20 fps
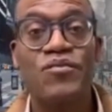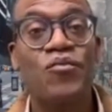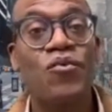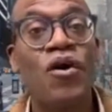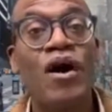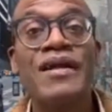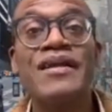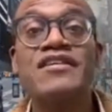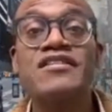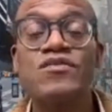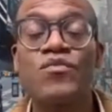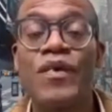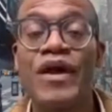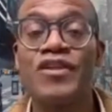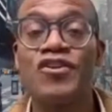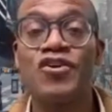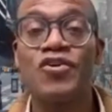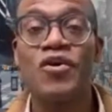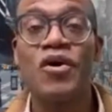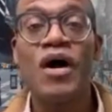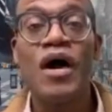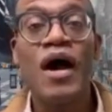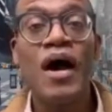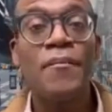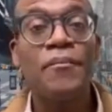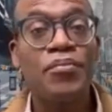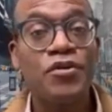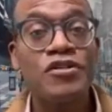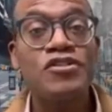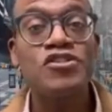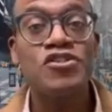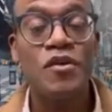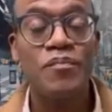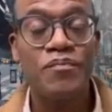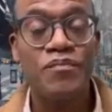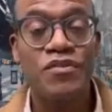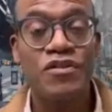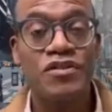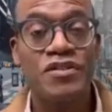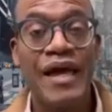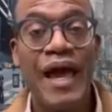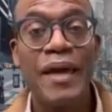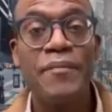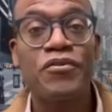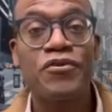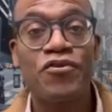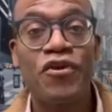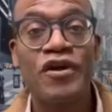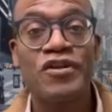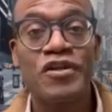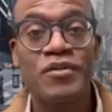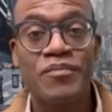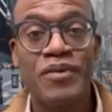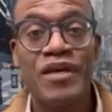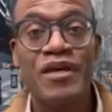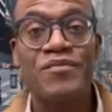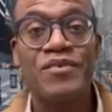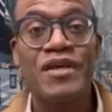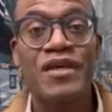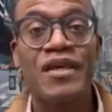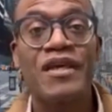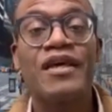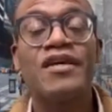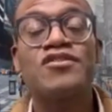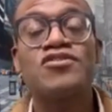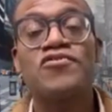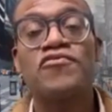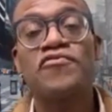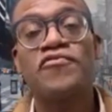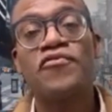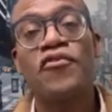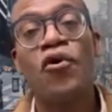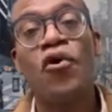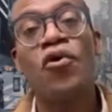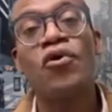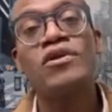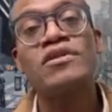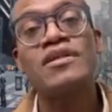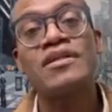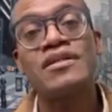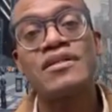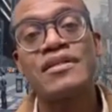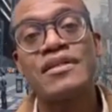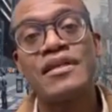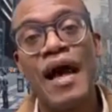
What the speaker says: One is when you put your diaper on your baby, to fold the